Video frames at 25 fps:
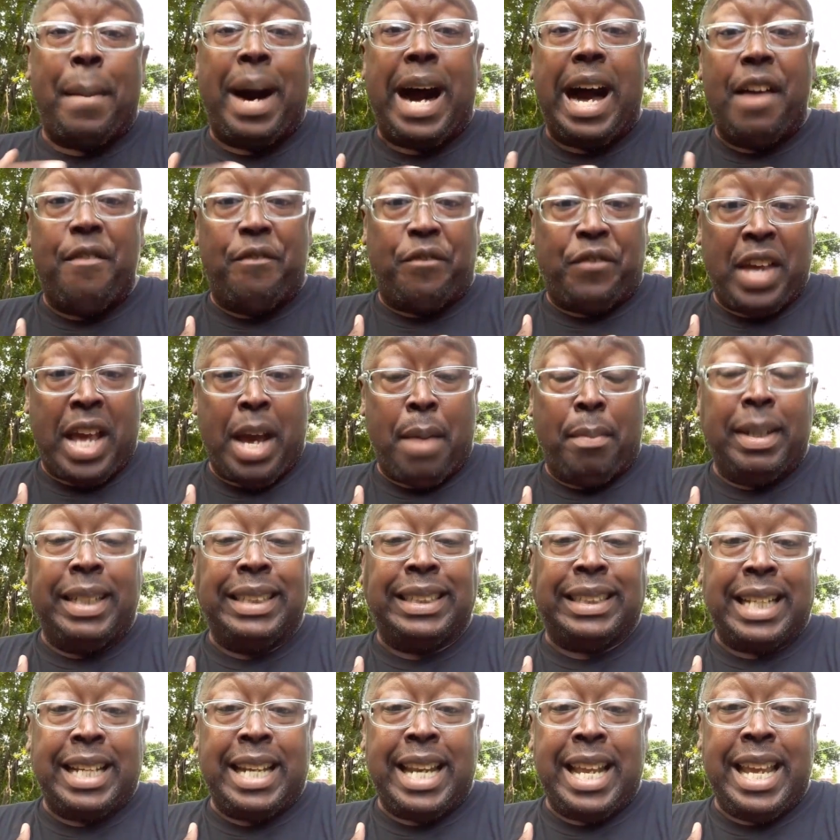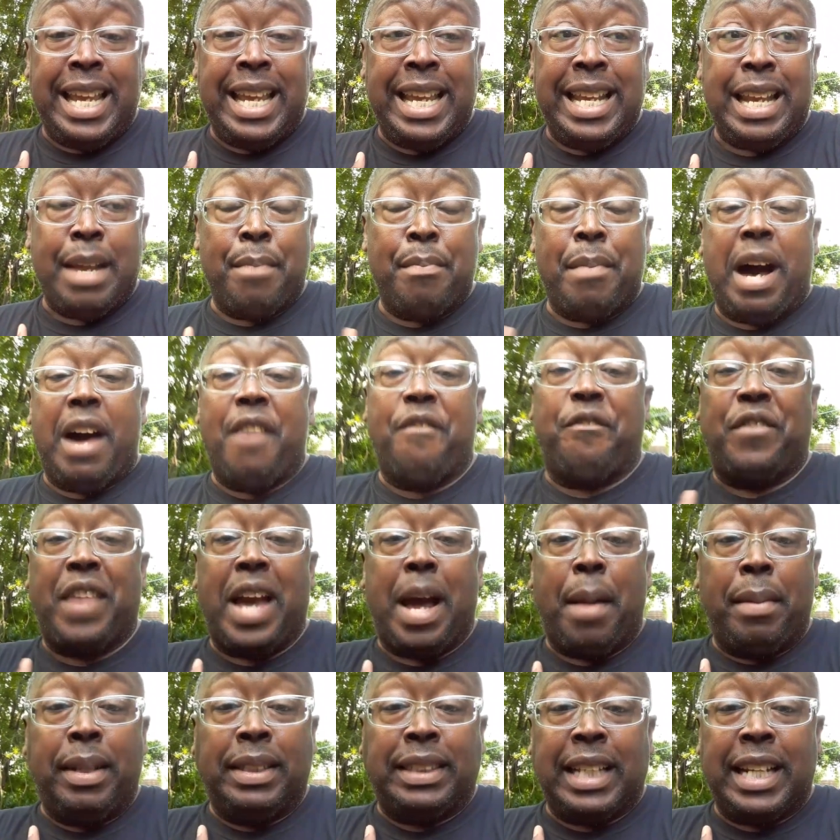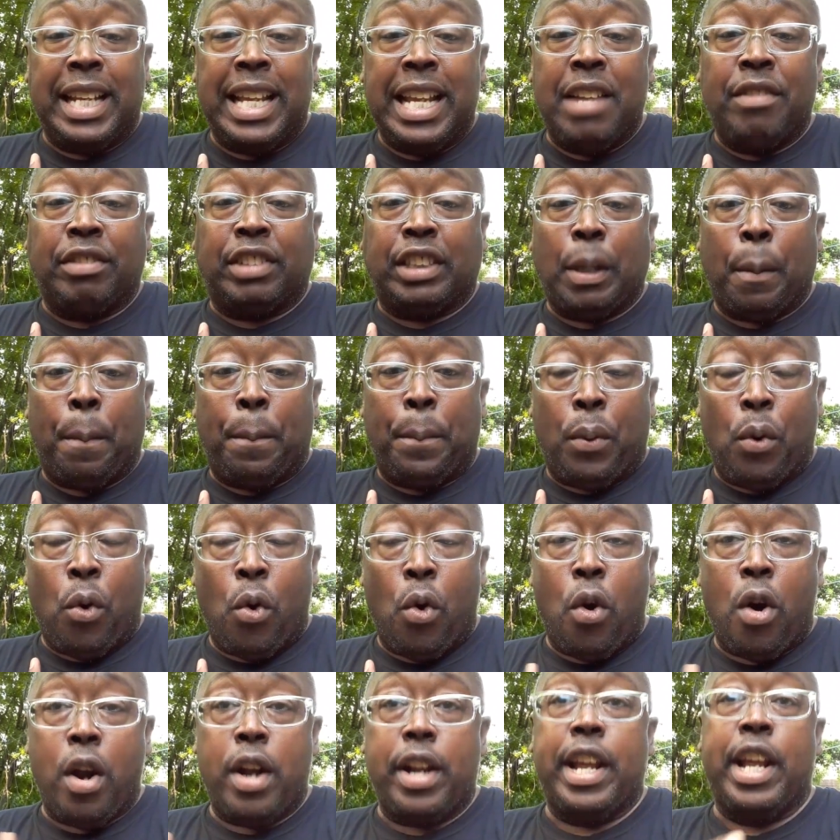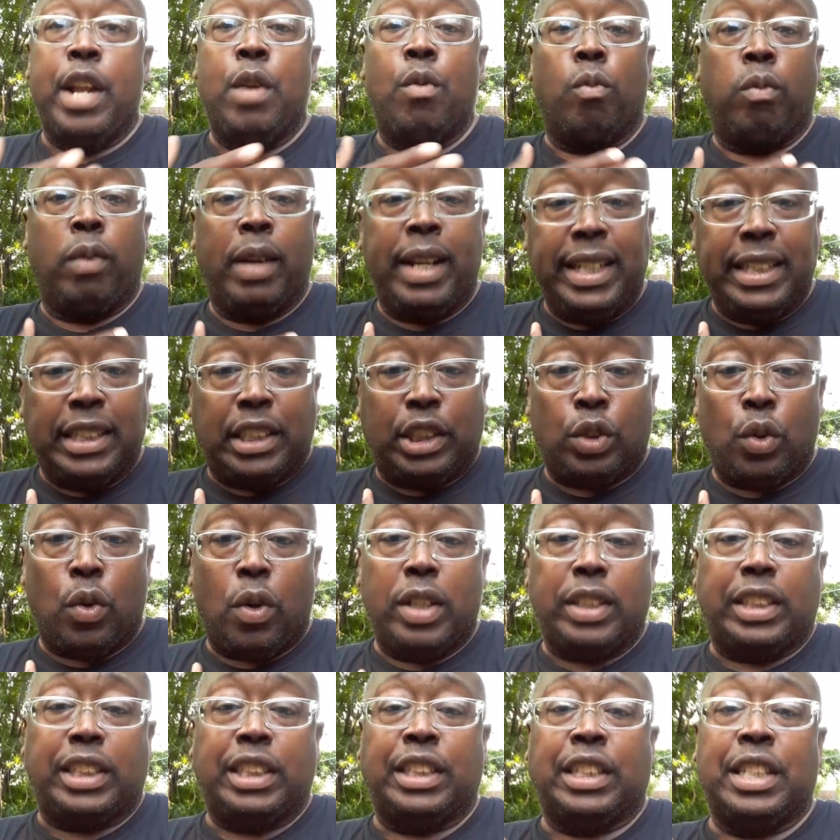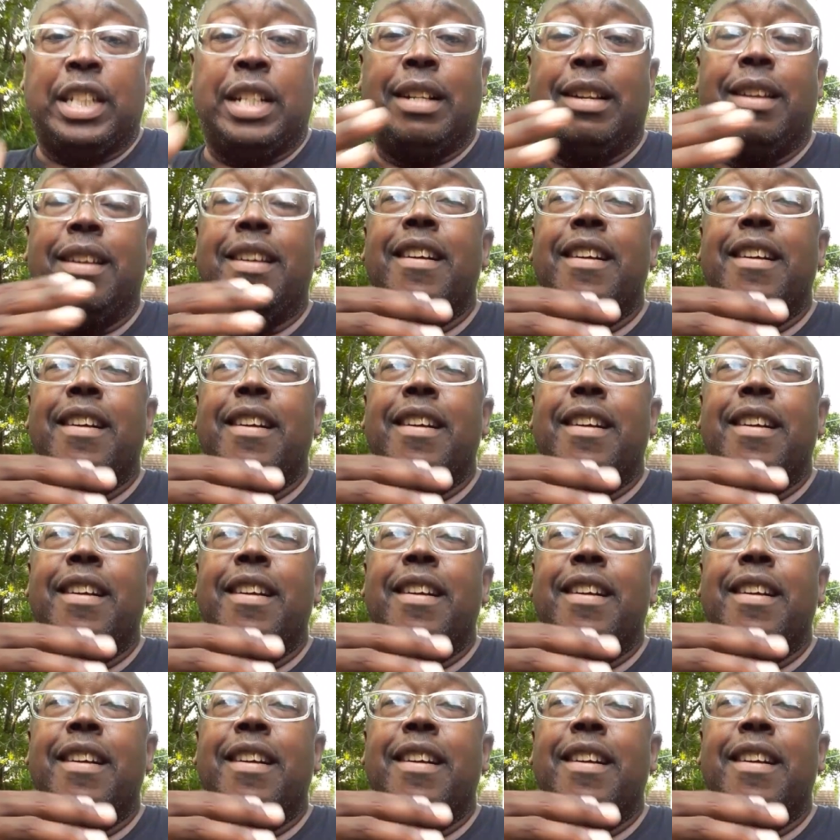my family's in need and my family's in need of support and resources and